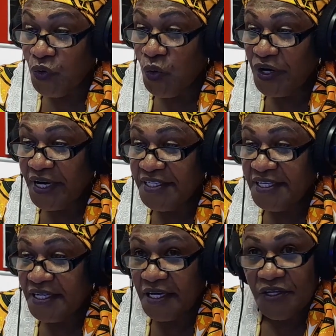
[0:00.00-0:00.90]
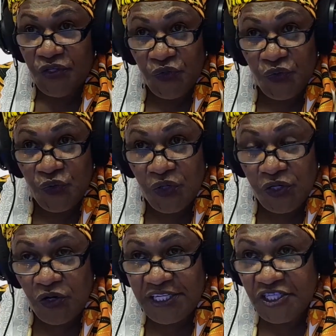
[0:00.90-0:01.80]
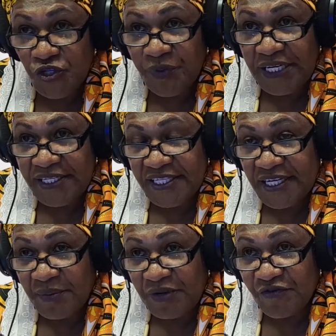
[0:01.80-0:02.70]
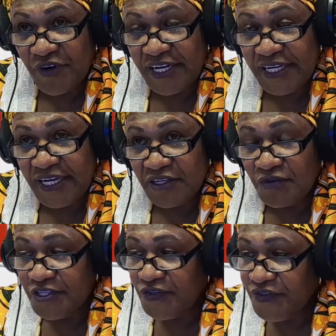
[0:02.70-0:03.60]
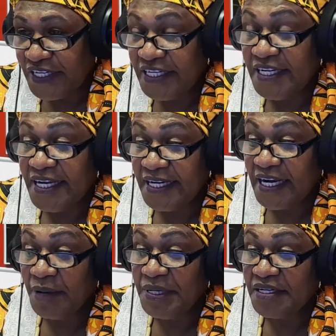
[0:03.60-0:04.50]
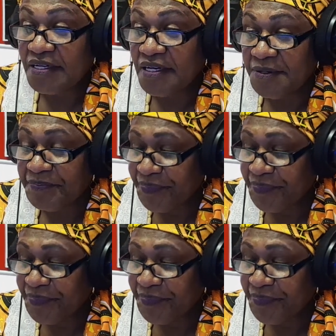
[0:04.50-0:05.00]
you're organizing your Golden Jubilee this coming Friday and also Saturday and coming